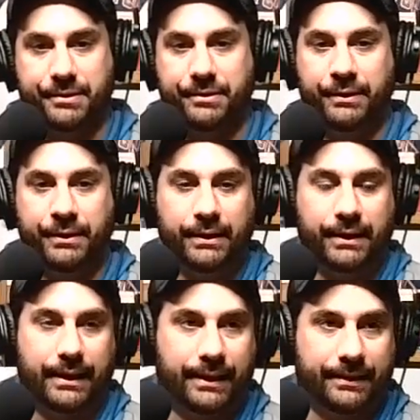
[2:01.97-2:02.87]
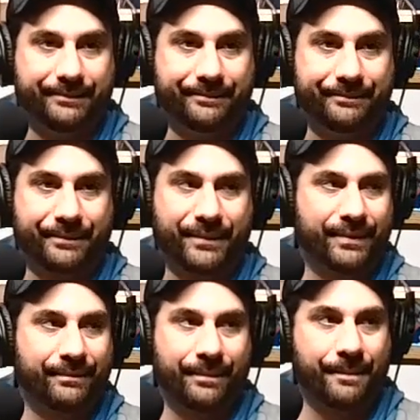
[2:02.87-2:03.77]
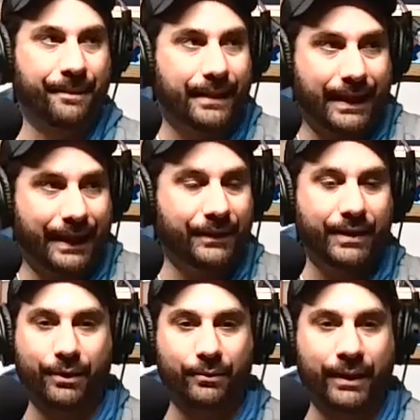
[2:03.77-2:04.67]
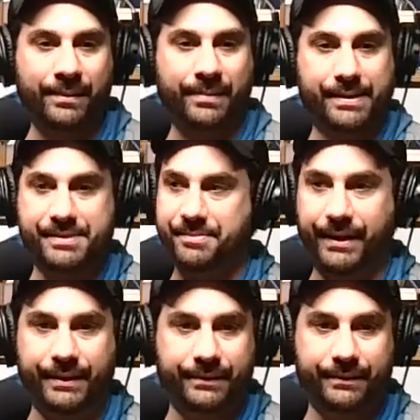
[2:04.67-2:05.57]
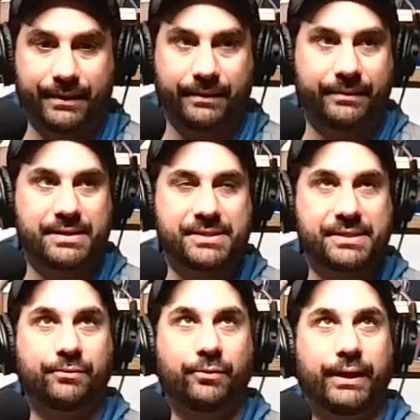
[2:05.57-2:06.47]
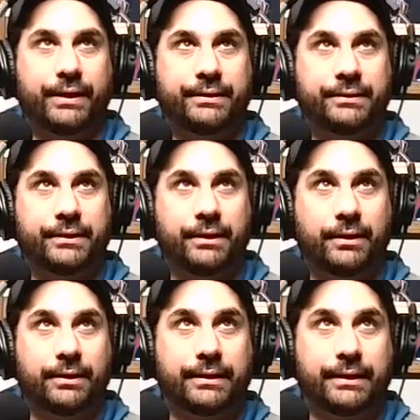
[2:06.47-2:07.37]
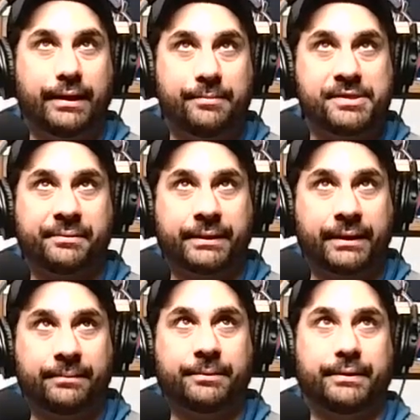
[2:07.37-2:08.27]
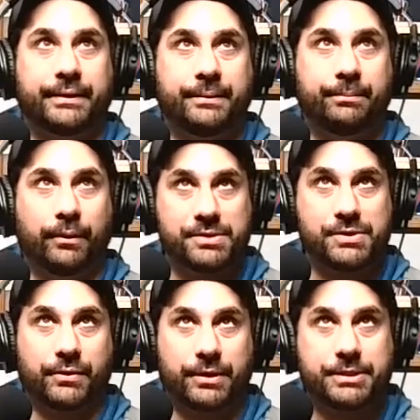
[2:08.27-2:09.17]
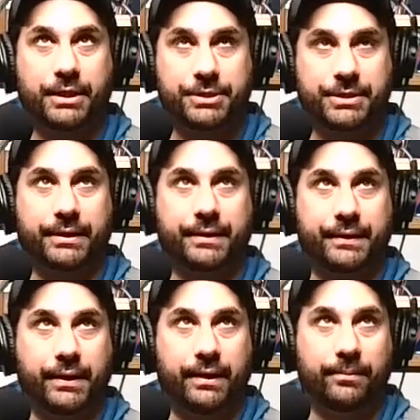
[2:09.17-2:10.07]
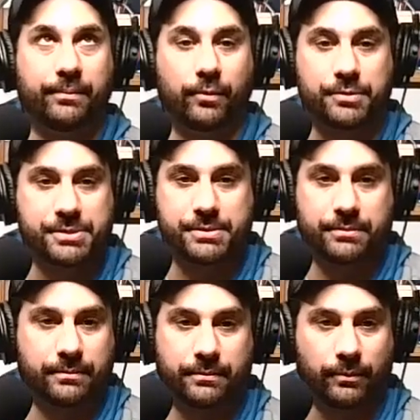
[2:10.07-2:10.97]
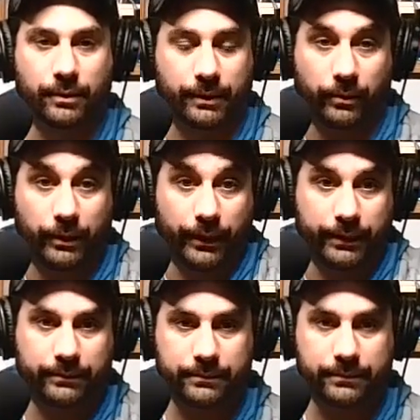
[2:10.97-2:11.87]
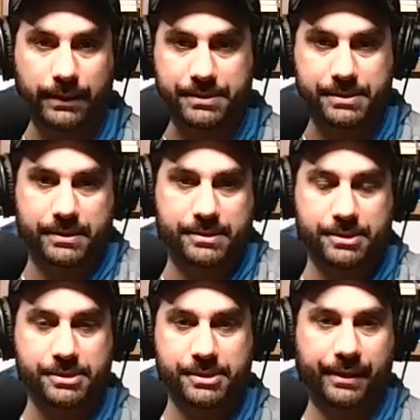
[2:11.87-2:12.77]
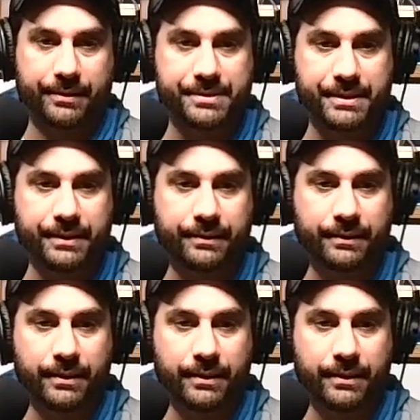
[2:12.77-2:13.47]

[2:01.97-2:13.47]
And God, look at our running backs, man. They said when Gibbs and Montgomery both score a touchdown in the game, we win. It's just guaranteed.